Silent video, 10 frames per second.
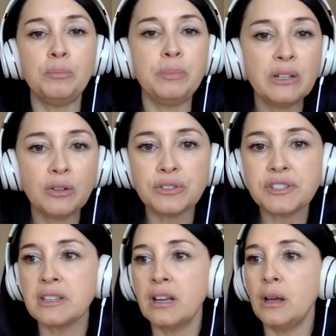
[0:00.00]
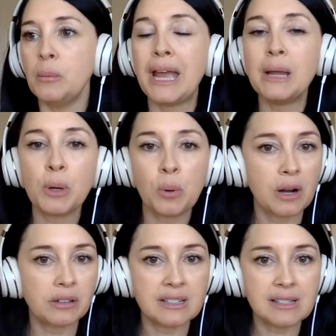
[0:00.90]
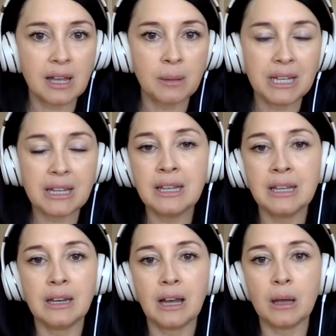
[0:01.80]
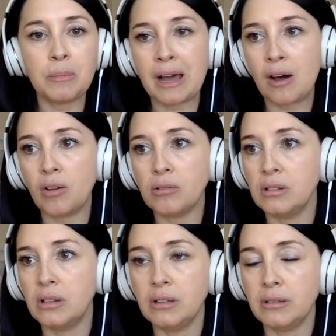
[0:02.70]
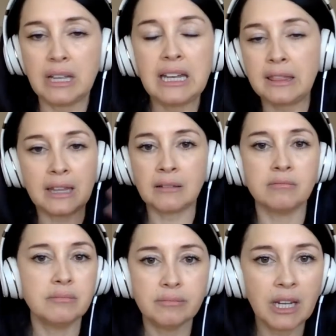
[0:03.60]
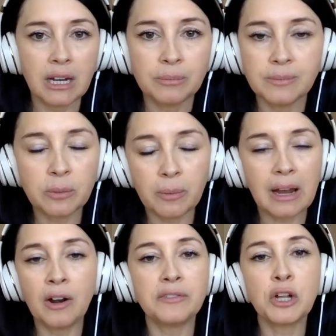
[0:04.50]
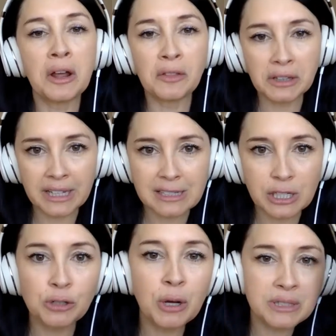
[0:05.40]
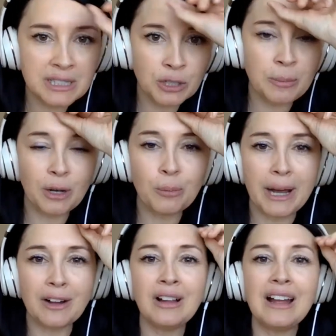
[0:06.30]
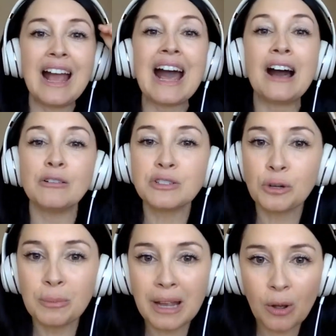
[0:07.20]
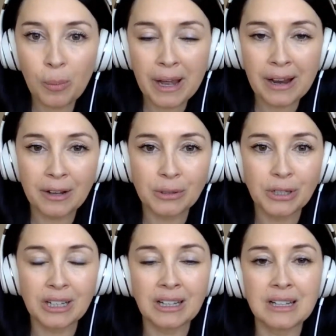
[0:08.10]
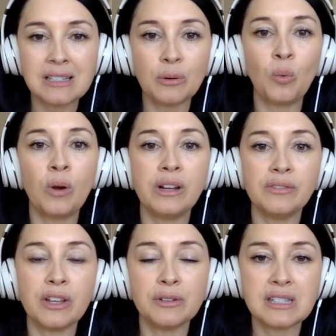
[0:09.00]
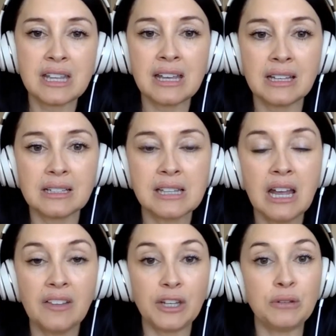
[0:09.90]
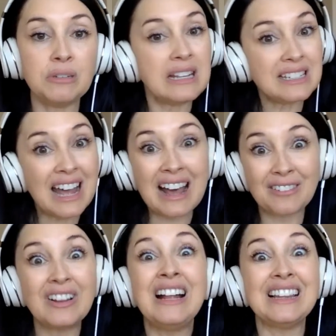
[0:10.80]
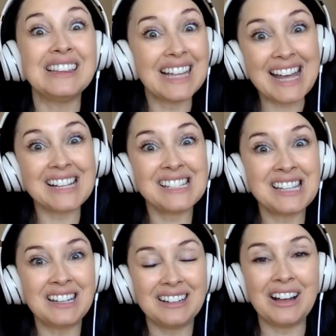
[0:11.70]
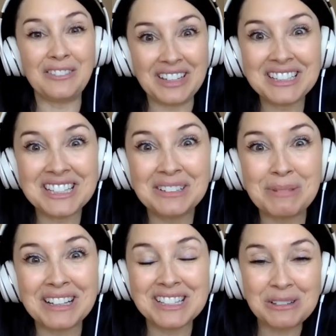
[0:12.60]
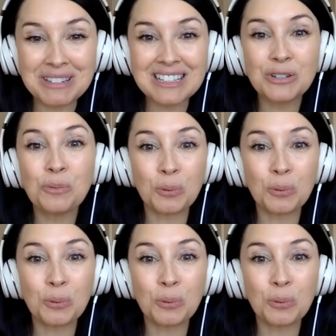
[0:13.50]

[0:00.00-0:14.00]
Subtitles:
bills, paperwork that's coming in about anything. I don't have to go down the list. You know what's in your mail pile. How's your mail pile looking? Is it one of those things that you need to have less of it because you need to